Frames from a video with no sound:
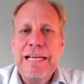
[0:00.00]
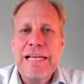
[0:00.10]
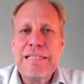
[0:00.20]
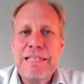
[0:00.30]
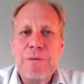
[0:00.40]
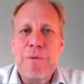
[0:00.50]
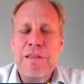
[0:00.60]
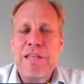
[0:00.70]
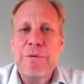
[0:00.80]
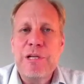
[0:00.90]
yesterday,
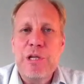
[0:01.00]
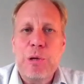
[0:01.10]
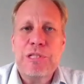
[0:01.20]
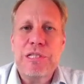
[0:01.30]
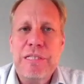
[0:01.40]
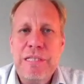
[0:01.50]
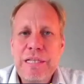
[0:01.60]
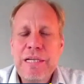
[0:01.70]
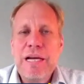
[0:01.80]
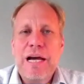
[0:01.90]
one thing we noted
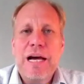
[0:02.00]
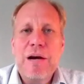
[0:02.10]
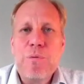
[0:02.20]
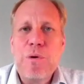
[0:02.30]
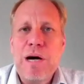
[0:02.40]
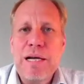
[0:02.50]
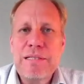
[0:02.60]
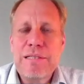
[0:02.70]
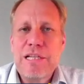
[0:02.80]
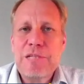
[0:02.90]

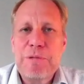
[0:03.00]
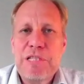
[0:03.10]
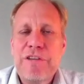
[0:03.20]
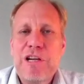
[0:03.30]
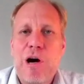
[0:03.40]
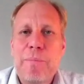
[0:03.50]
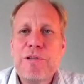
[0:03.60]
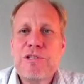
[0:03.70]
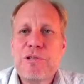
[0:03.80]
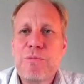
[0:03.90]
was specific
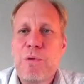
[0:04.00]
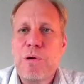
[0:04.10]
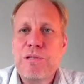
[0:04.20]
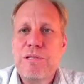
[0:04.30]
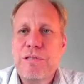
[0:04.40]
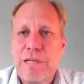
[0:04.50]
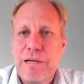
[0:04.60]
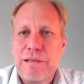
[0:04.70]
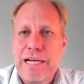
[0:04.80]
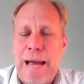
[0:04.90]
comments towards
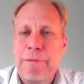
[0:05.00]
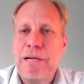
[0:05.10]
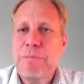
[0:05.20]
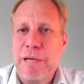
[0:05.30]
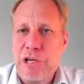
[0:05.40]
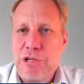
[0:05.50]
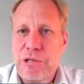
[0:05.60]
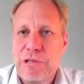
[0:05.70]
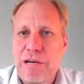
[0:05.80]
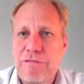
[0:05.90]
the capital
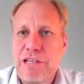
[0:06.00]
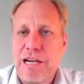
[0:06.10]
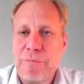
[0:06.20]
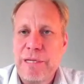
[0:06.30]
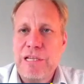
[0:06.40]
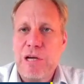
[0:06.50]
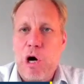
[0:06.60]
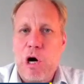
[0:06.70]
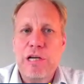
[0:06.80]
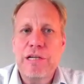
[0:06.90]
expenditure of the government
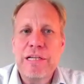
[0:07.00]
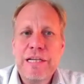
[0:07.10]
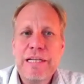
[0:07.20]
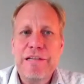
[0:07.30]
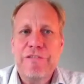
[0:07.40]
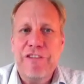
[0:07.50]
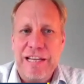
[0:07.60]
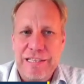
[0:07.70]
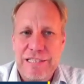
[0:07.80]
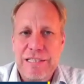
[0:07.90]
on
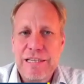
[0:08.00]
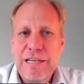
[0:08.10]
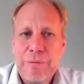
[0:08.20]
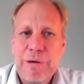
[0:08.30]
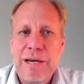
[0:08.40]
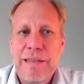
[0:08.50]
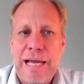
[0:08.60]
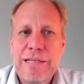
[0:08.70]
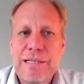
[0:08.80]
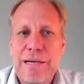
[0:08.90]
defense, where
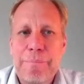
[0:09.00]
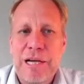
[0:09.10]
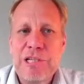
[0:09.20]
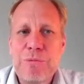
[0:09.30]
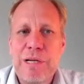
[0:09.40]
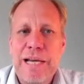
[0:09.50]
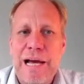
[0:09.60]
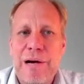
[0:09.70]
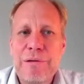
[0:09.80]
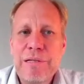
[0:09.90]
that budget will
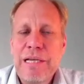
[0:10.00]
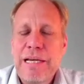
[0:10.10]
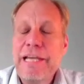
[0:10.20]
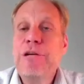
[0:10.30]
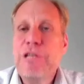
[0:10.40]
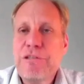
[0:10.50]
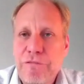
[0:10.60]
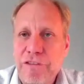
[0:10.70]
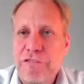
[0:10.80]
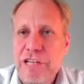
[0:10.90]
now increase from
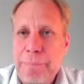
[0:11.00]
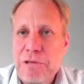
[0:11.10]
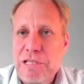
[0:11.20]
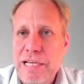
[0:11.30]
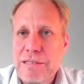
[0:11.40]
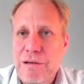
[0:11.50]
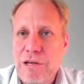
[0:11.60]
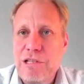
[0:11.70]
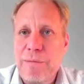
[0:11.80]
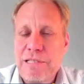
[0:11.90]
58%
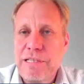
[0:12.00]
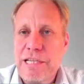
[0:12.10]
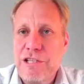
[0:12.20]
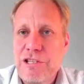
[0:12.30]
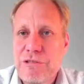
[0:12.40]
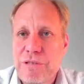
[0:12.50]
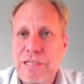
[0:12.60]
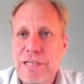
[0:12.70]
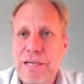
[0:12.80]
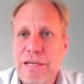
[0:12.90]
on domestic
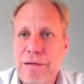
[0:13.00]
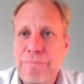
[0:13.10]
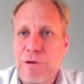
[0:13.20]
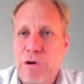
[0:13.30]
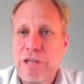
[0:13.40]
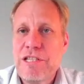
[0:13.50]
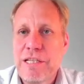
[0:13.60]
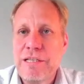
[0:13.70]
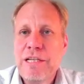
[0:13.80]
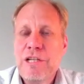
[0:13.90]
industry
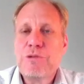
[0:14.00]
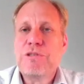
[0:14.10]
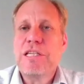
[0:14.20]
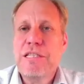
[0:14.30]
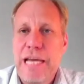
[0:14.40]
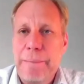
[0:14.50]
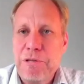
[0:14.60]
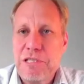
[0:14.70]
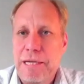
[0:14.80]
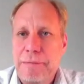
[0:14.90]
origin to
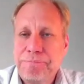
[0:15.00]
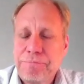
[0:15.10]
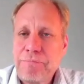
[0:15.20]
68%.